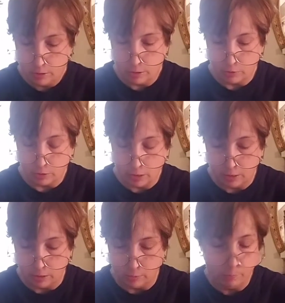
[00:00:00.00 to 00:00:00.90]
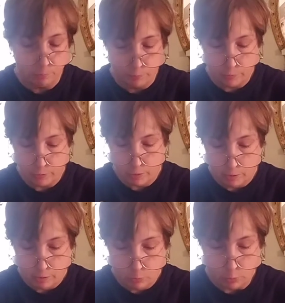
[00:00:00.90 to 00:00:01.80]
lit the candle.
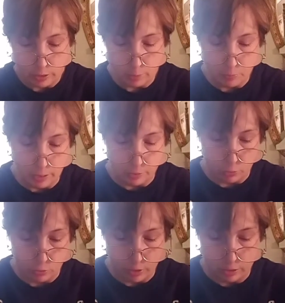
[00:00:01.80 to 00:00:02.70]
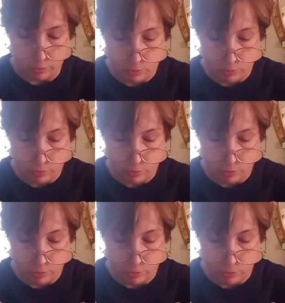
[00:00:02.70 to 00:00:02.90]
When he complained, her,